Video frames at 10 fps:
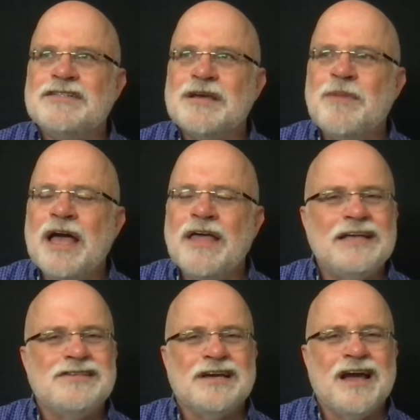somehow
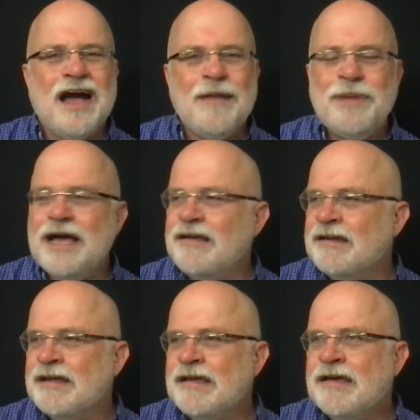that's a cop out,
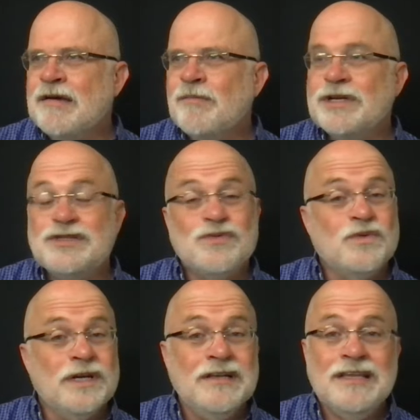but it's
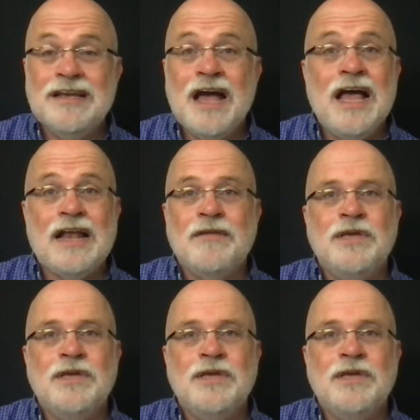really not.